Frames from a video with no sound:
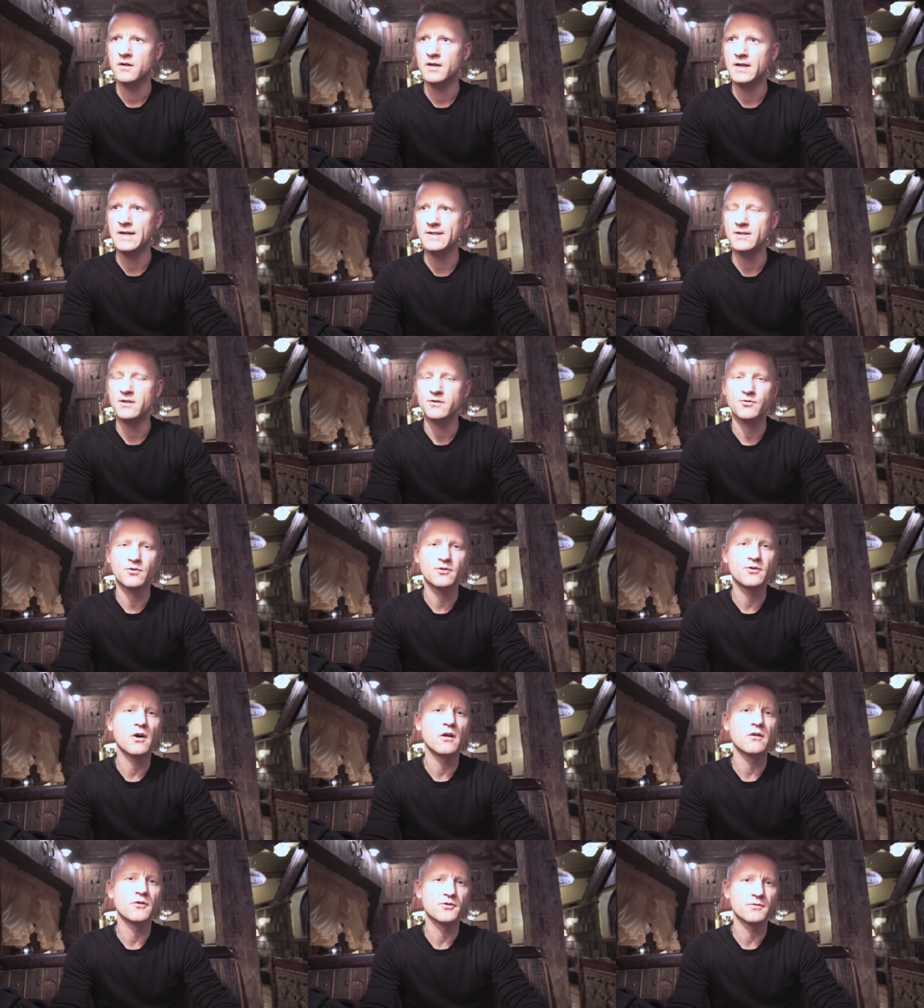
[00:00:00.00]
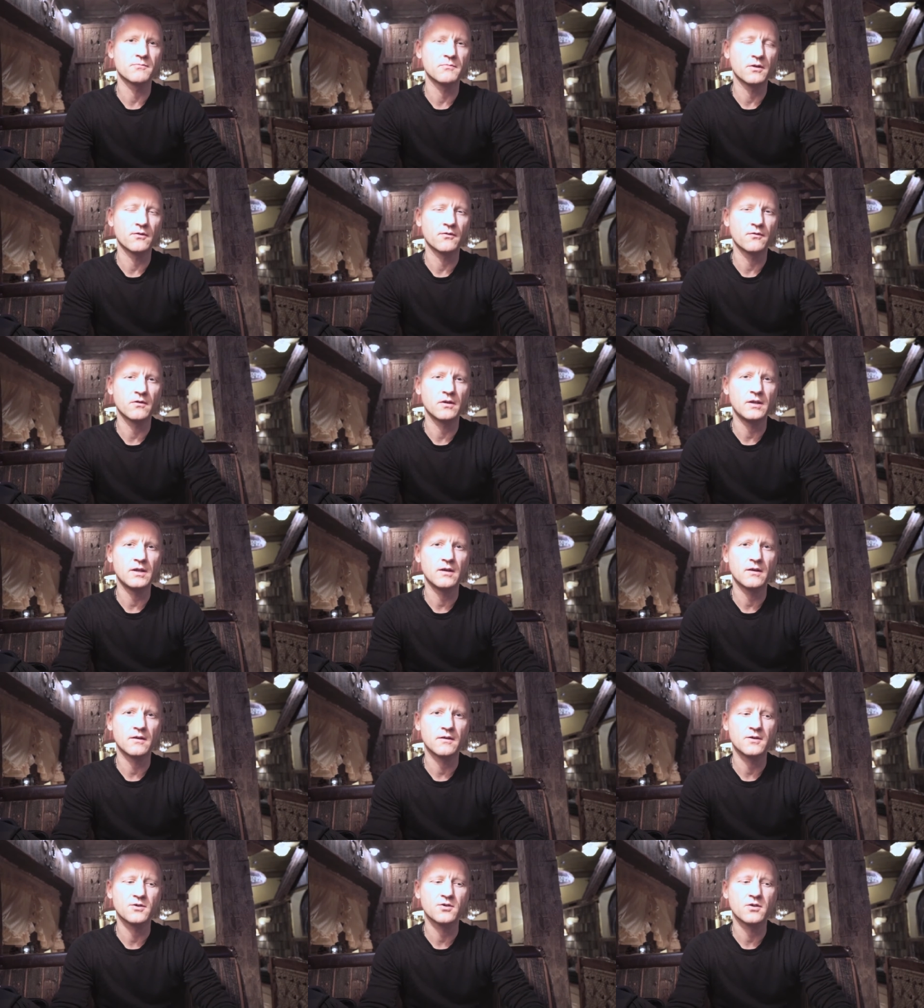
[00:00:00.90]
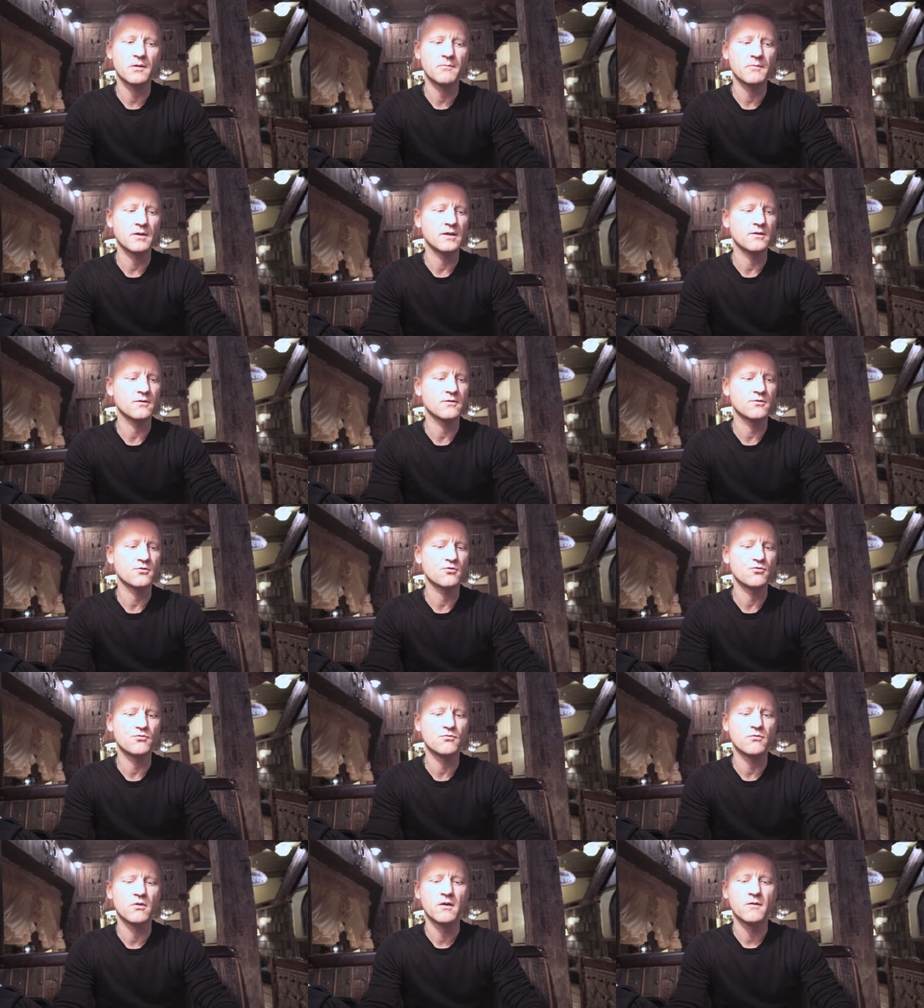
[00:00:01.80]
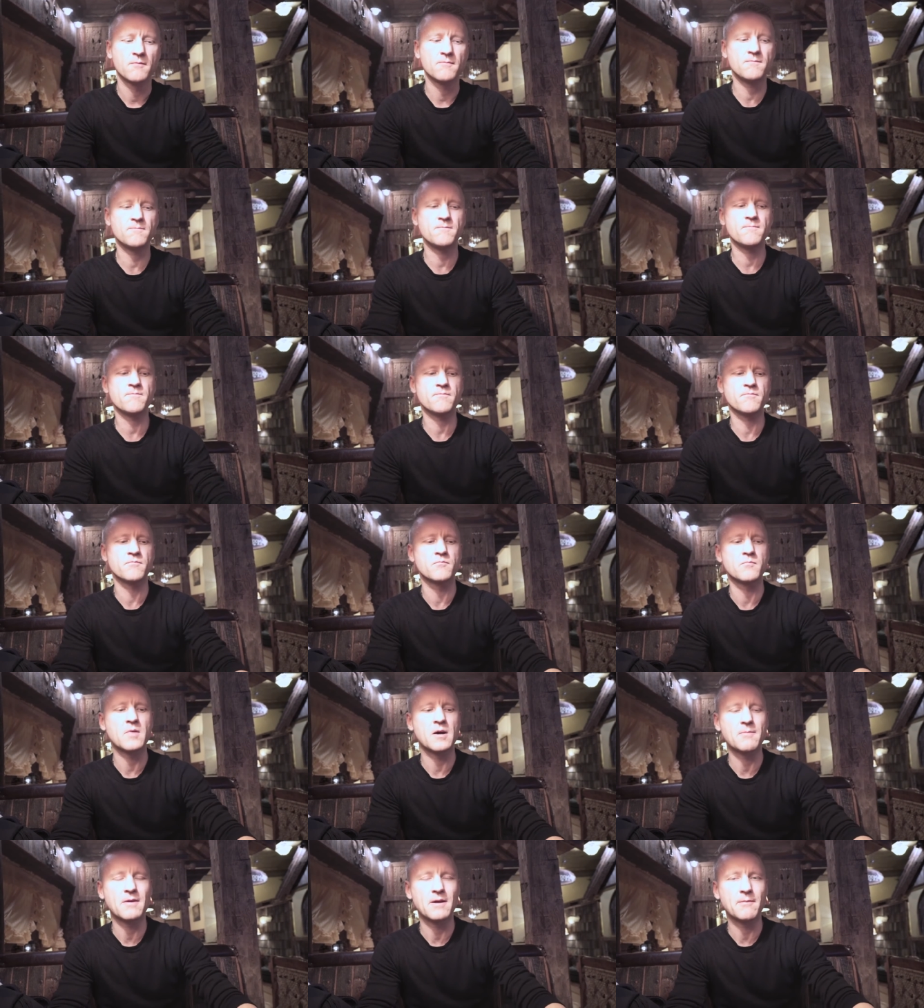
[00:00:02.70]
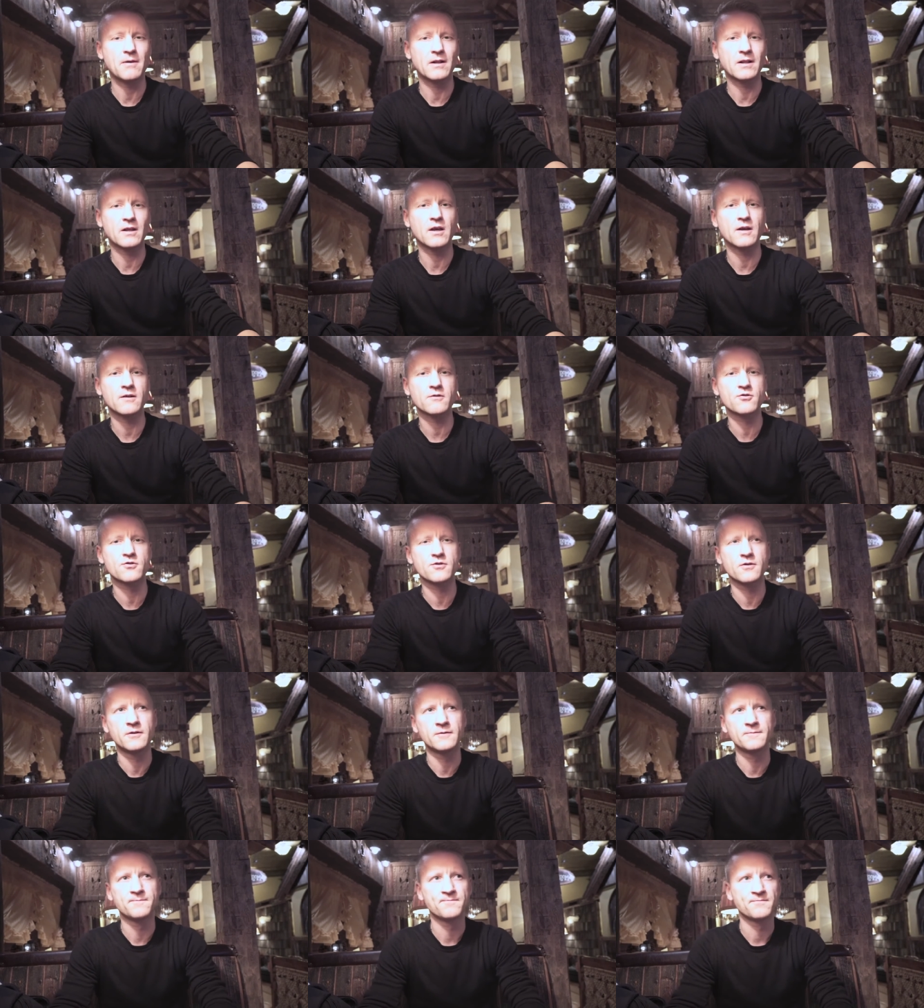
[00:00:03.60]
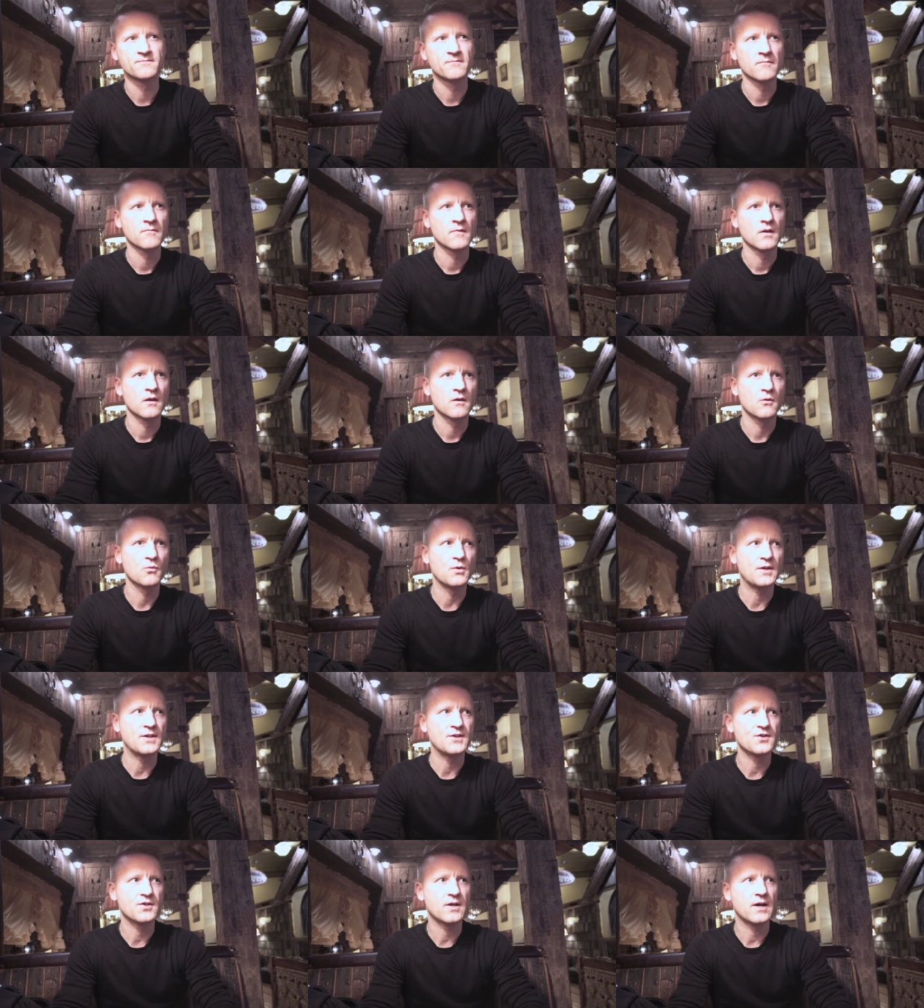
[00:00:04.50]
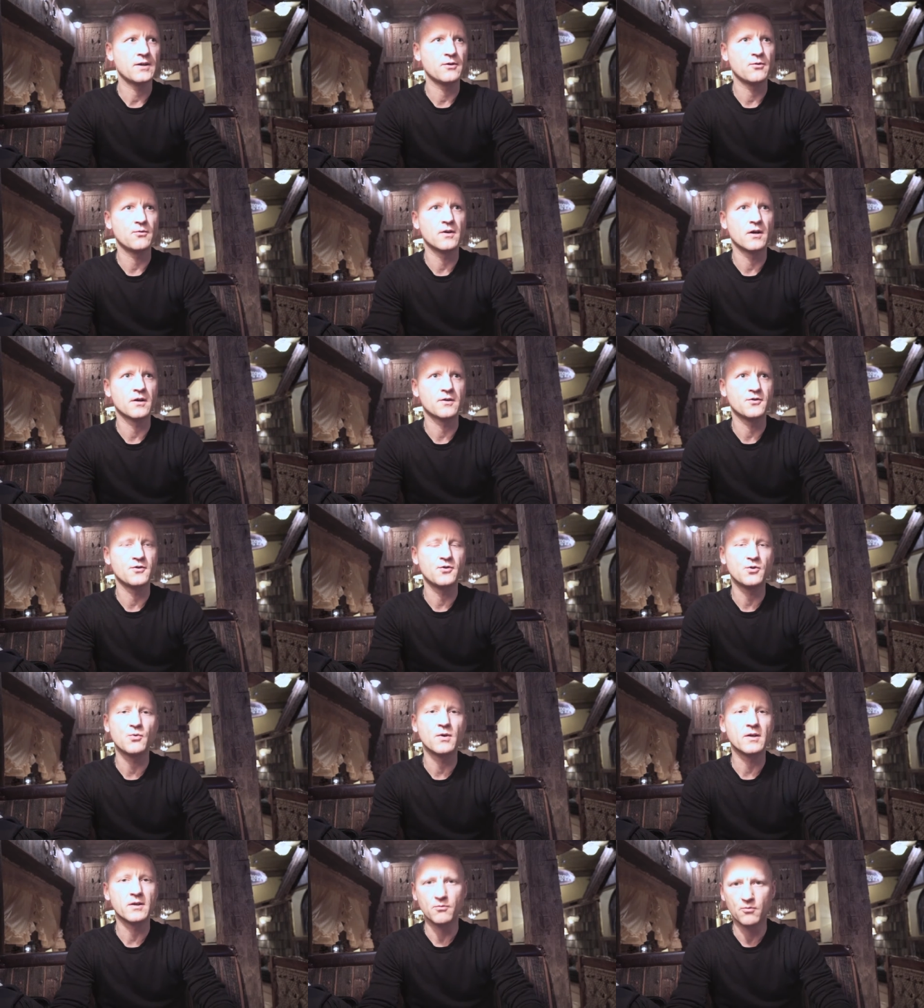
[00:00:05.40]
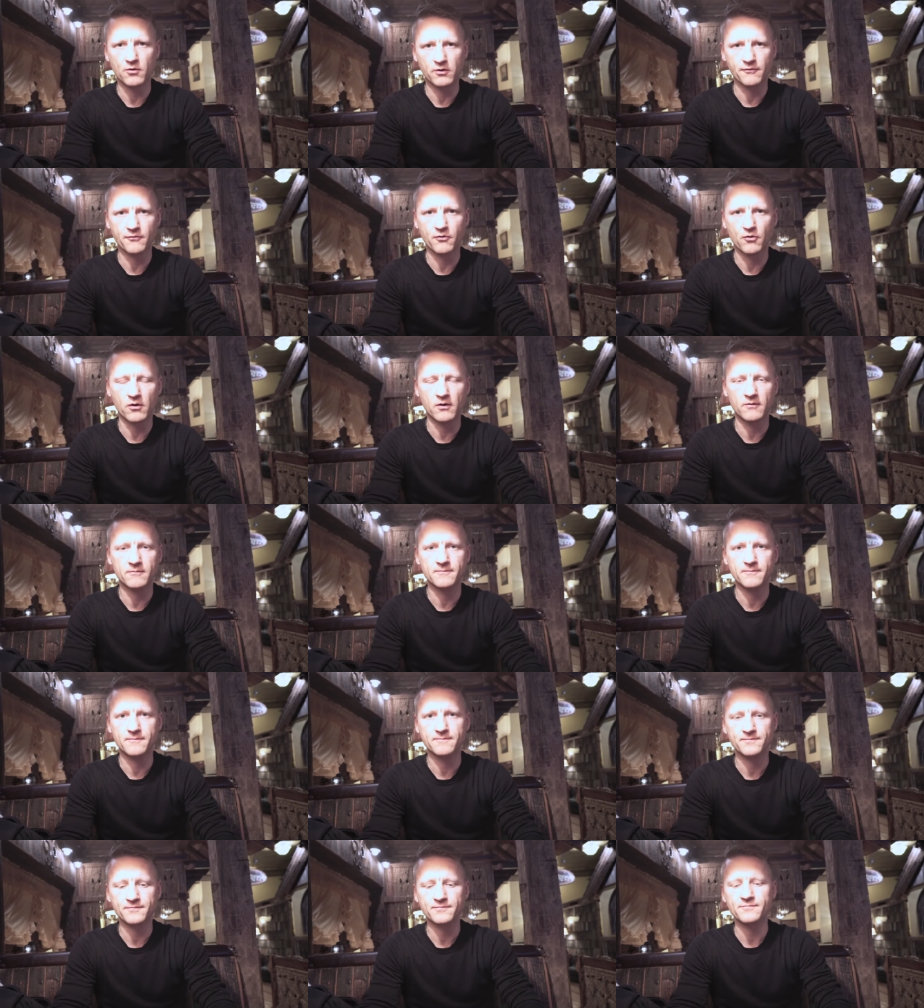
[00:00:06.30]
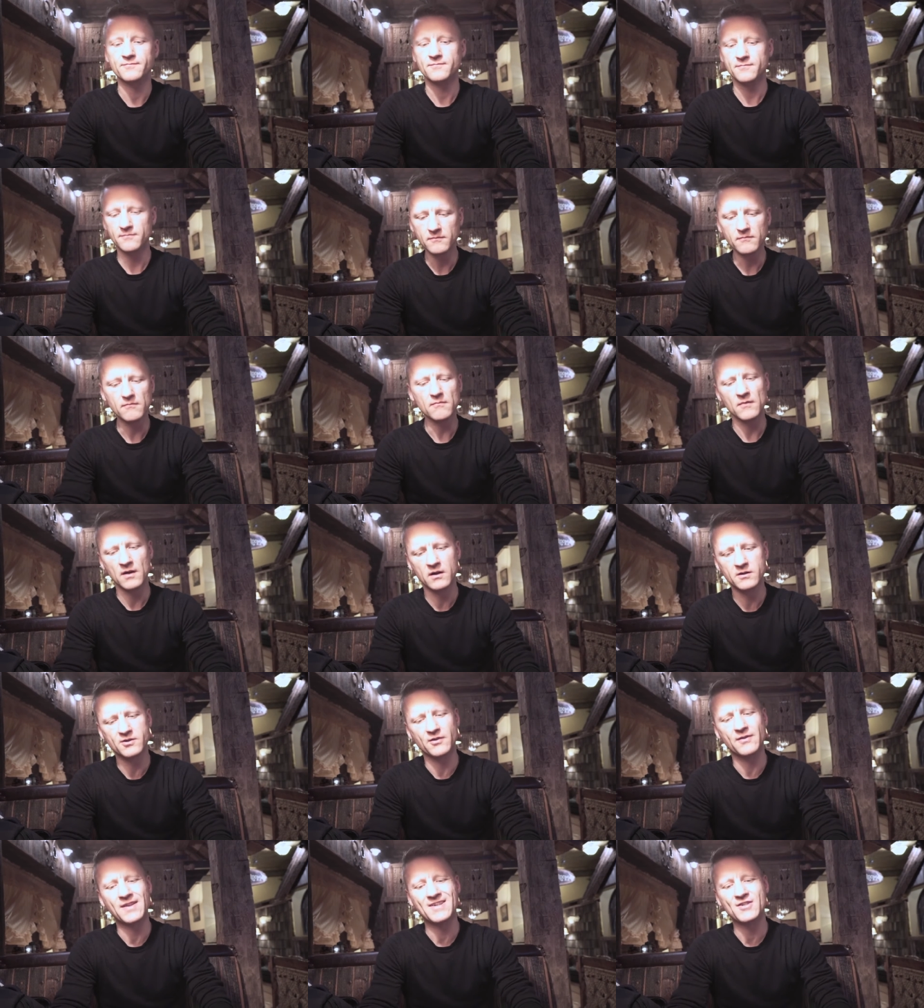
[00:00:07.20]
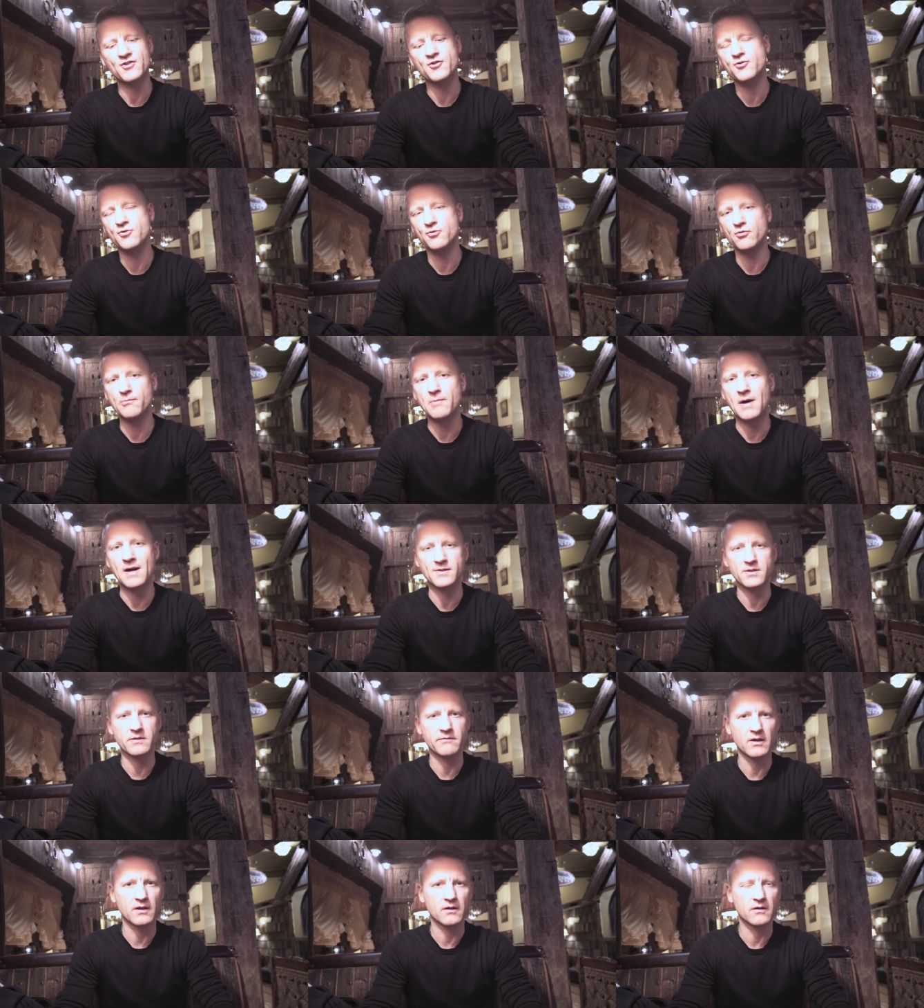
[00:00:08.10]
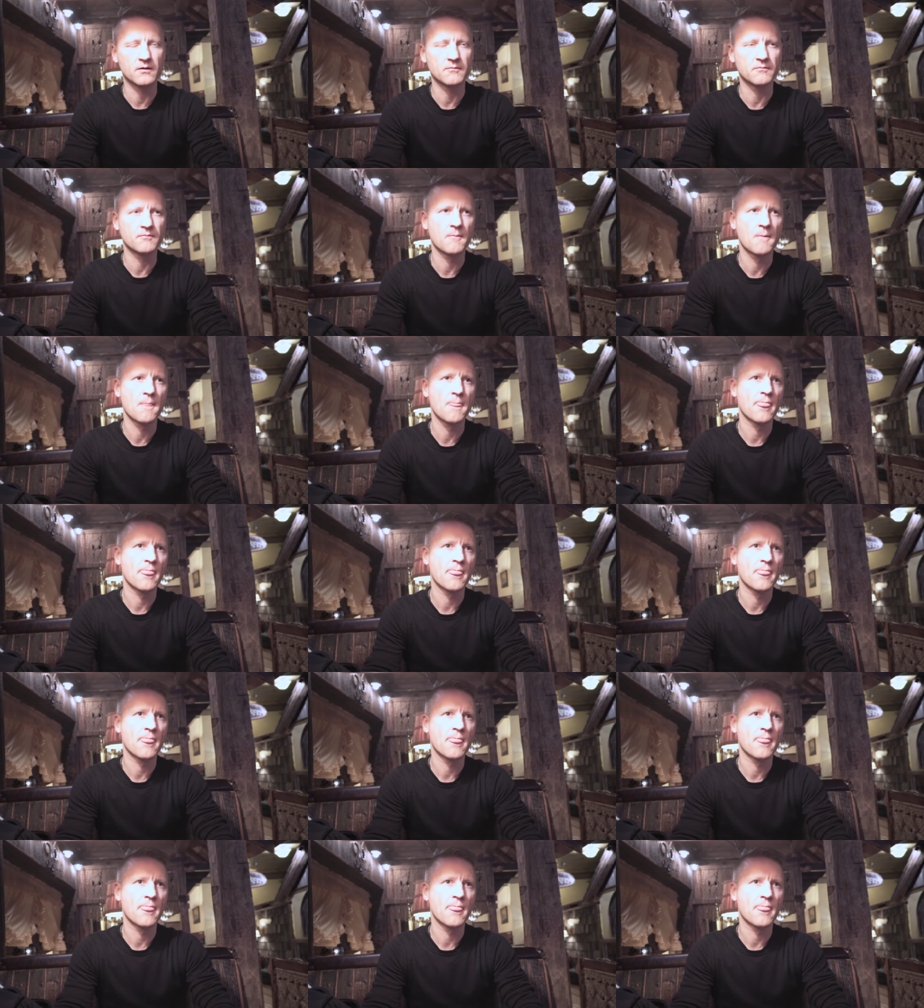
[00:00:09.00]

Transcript: $800 monthly is coming into my PayPal account, which I do not do any work for. So that's true passive income.